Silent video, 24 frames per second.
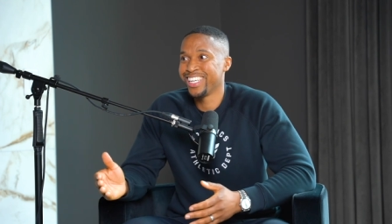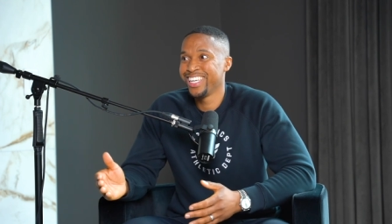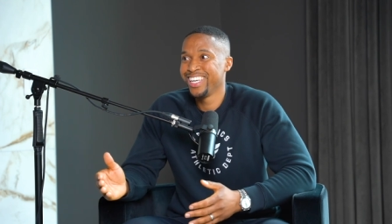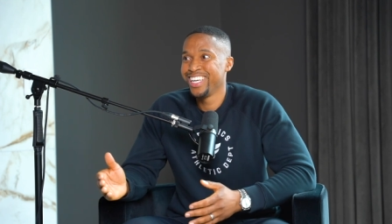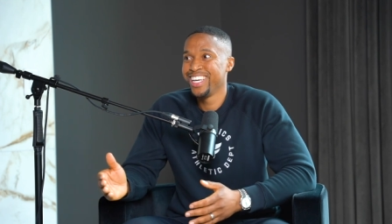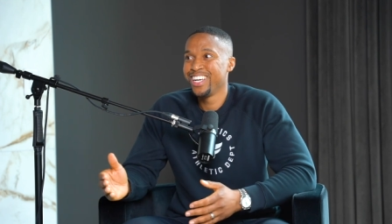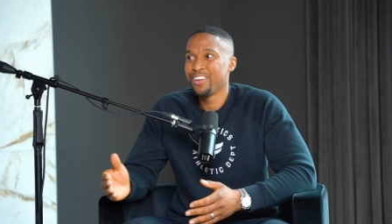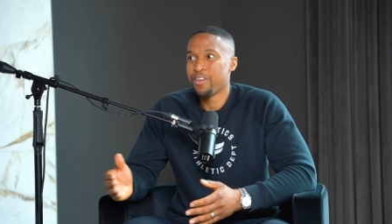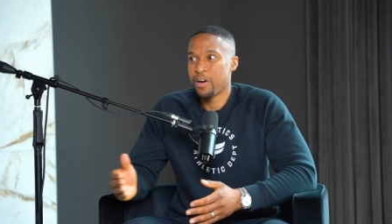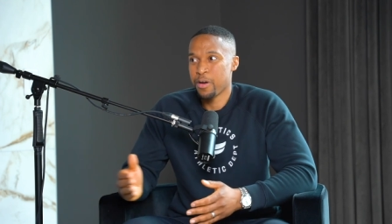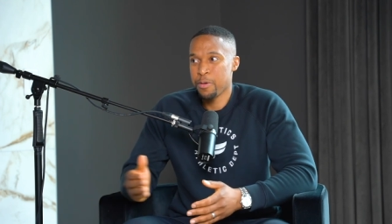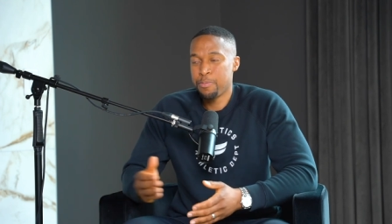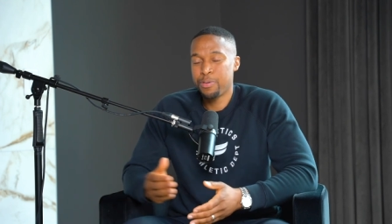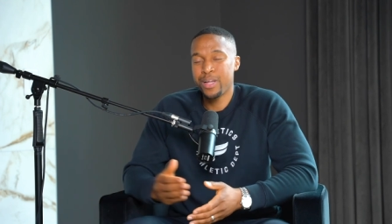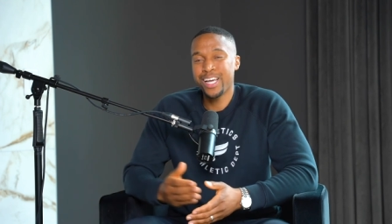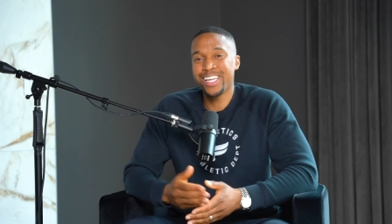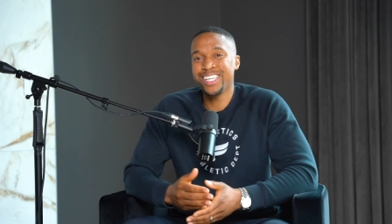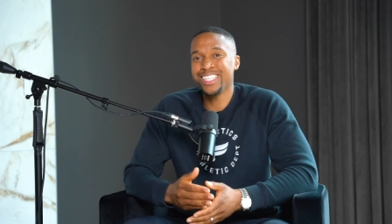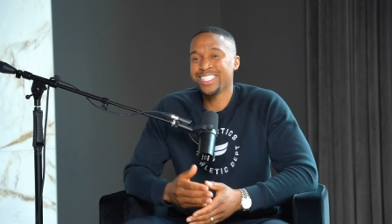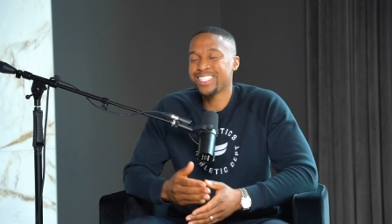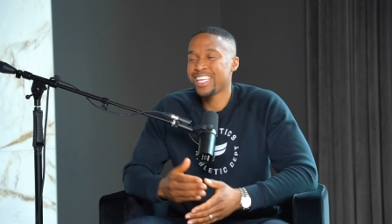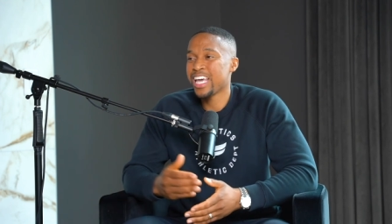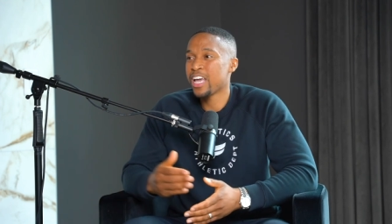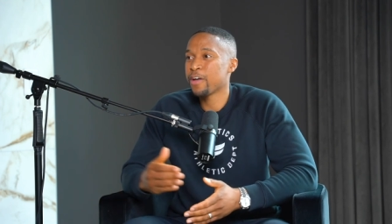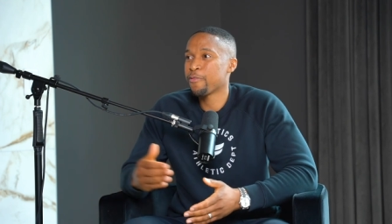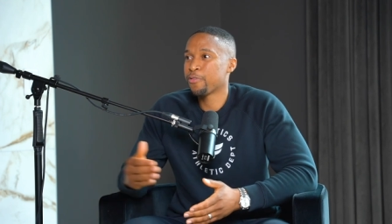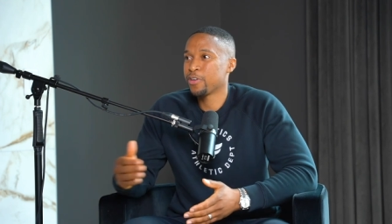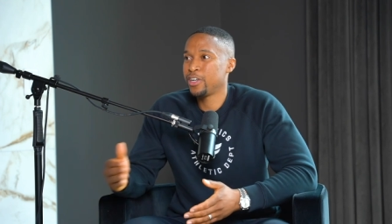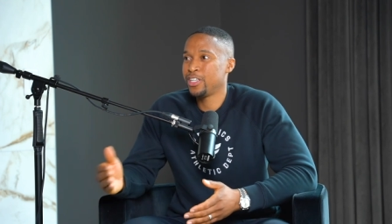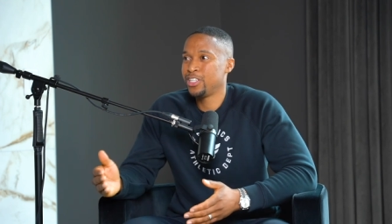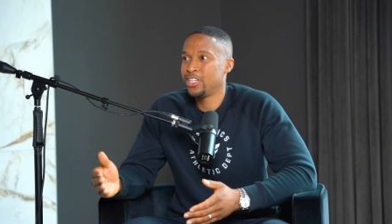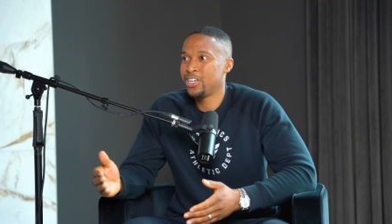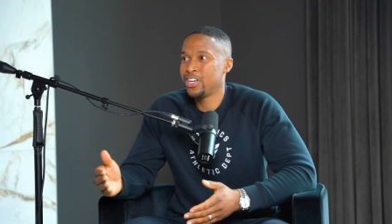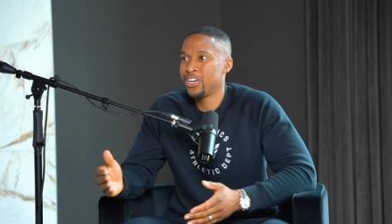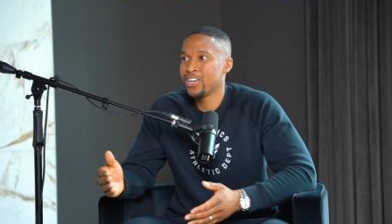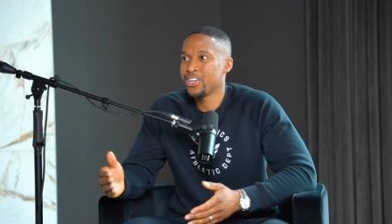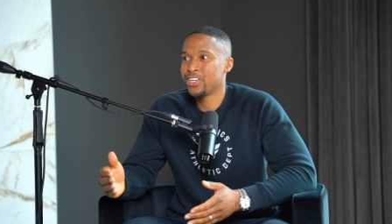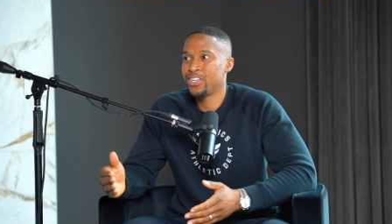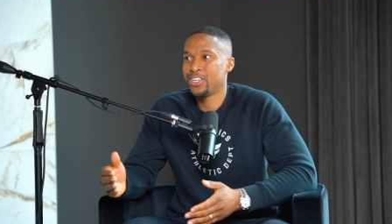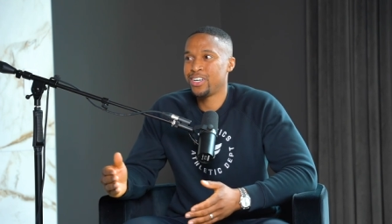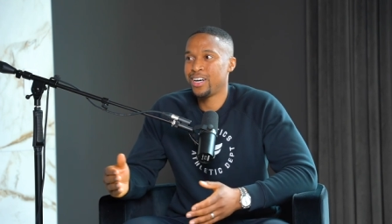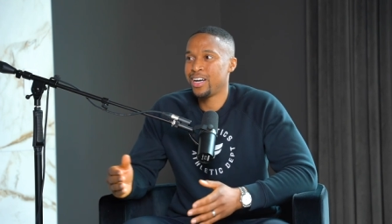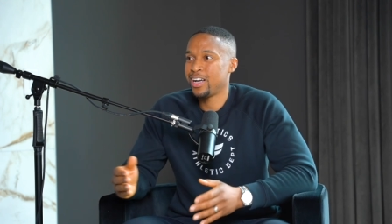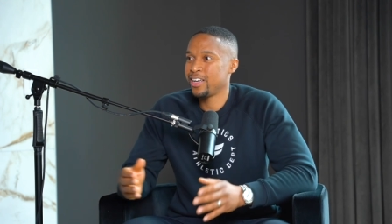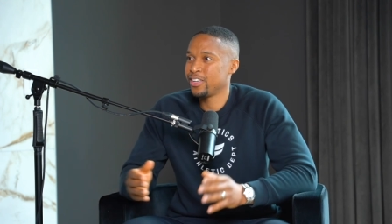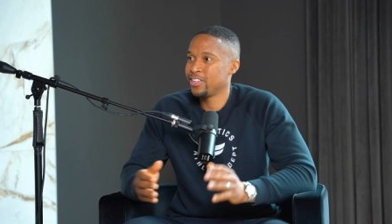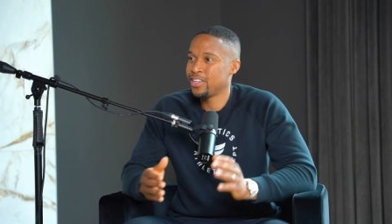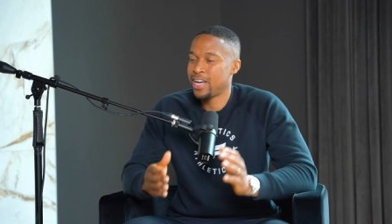Yeah. Are you playing this game for the long
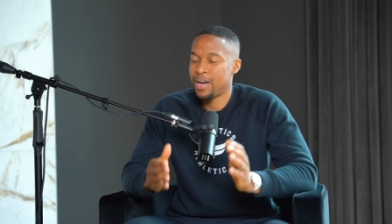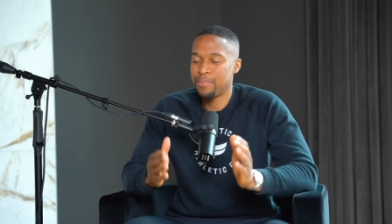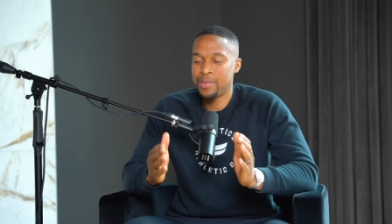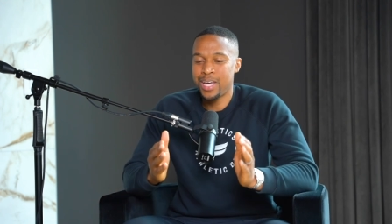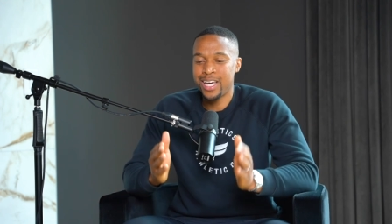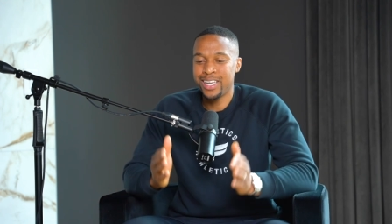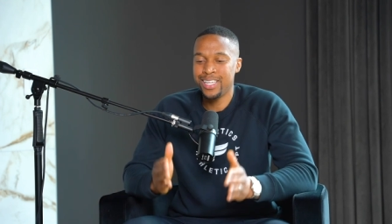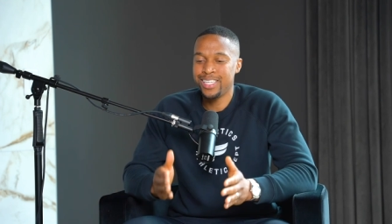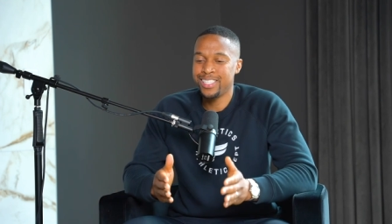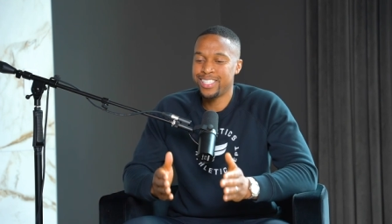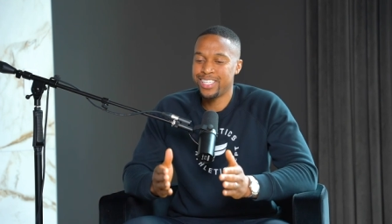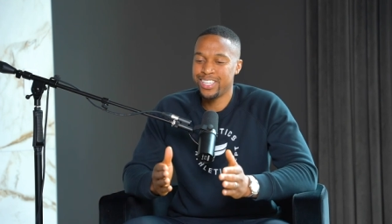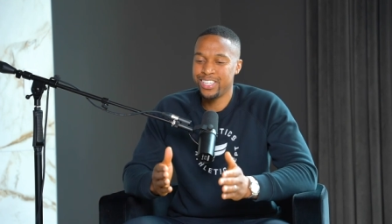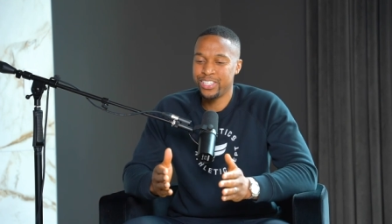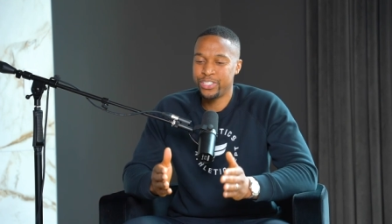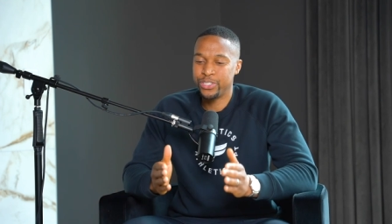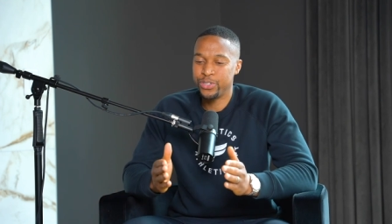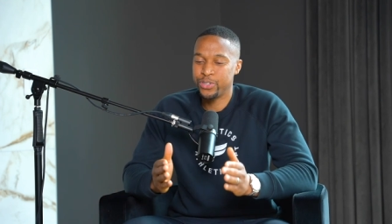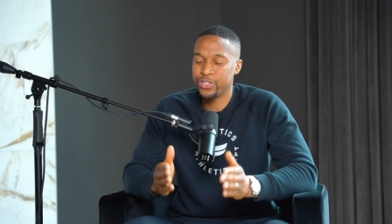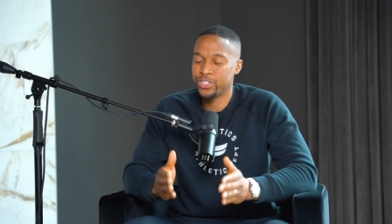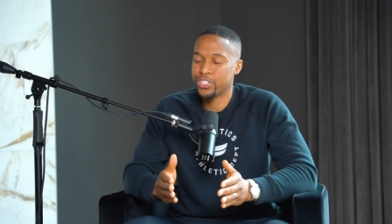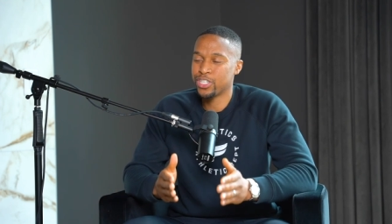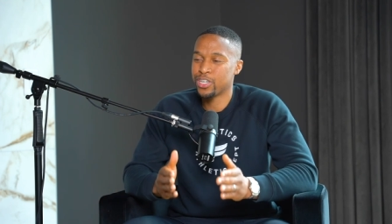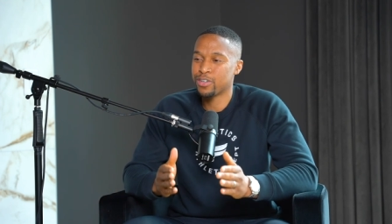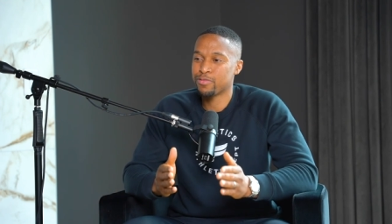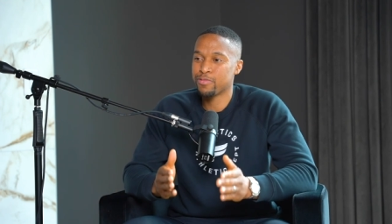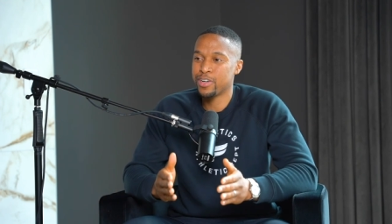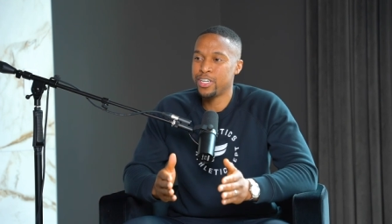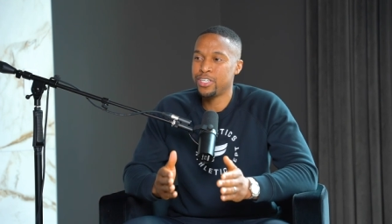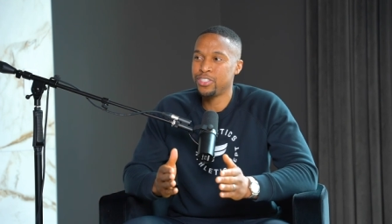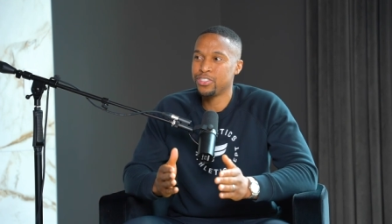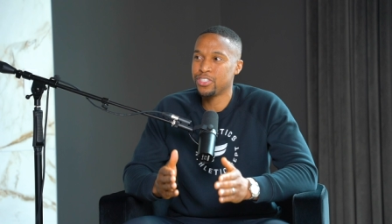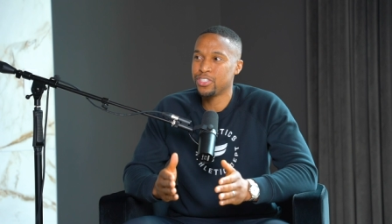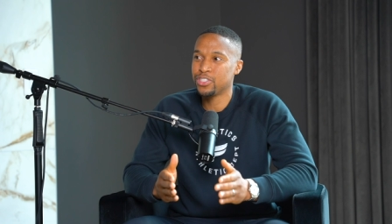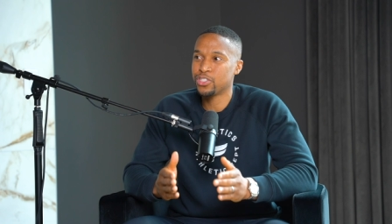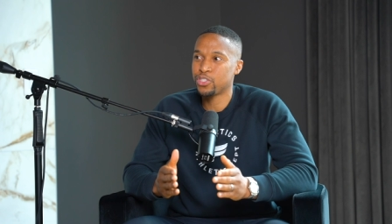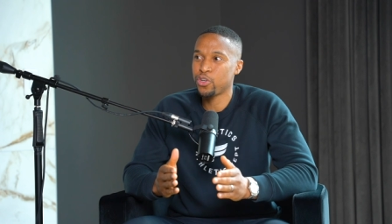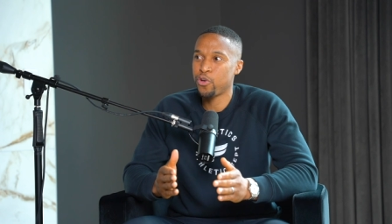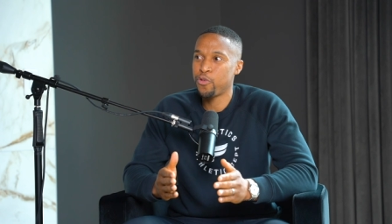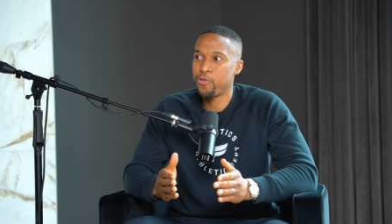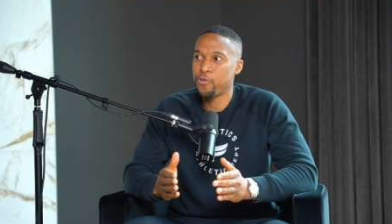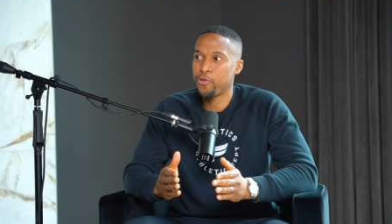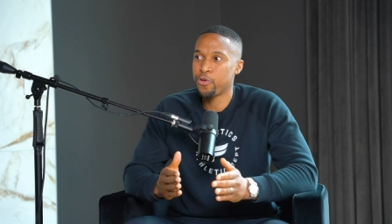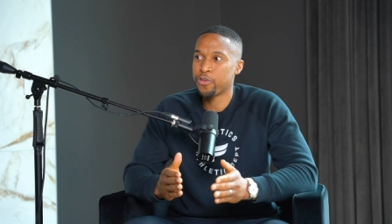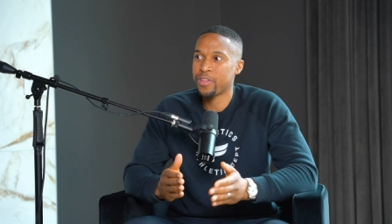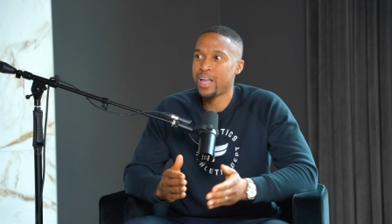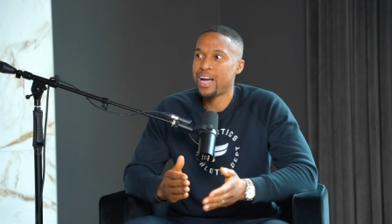haul? You know, I'm not into the short term rentals and so forth.